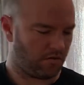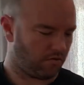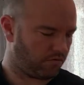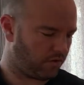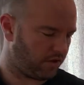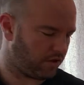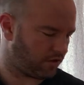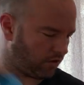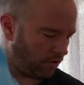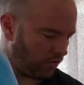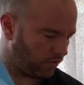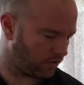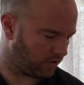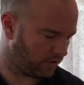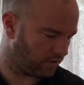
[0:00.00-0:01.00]
re-sewn,
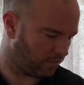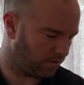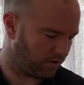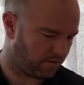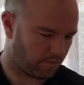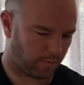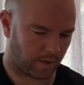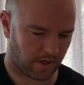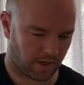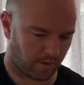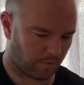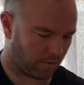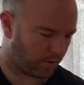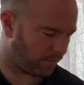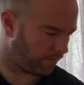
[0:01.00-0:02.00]
which is a bit of a
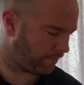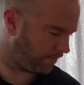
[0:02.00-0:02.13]
pain, but